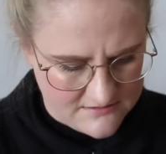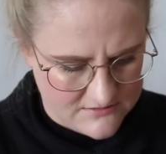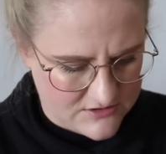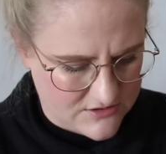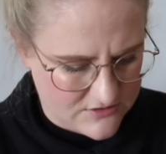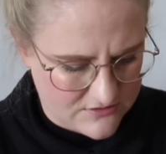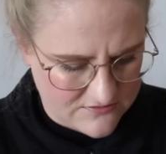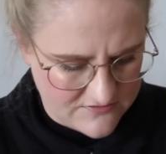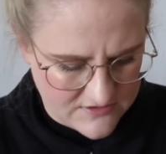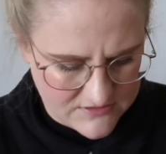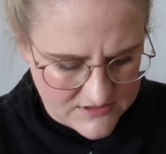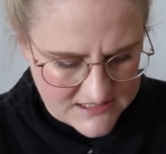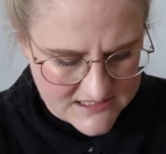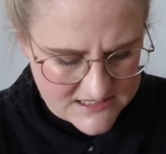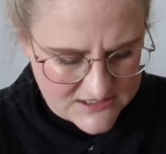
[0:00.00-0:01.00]
you know,
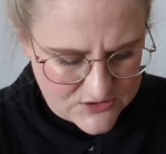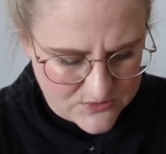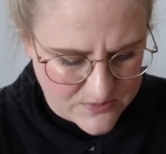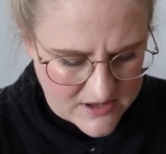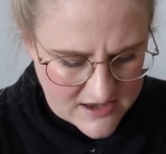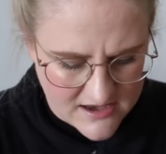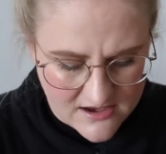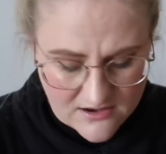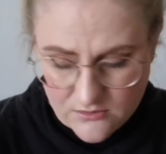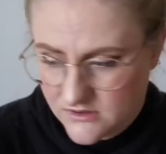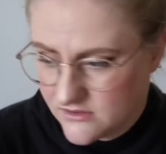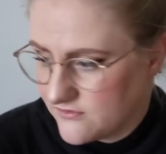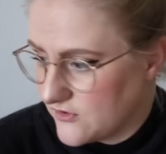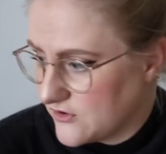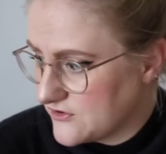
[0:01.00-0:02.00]
very easy to pair
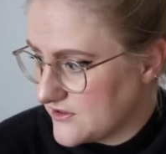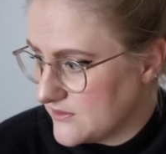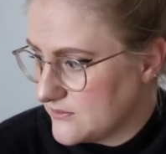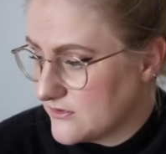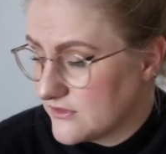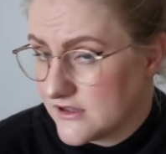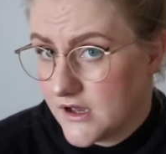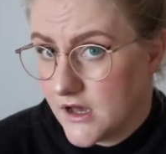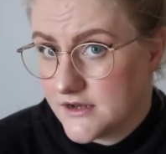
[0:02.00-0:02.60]
with, for example, the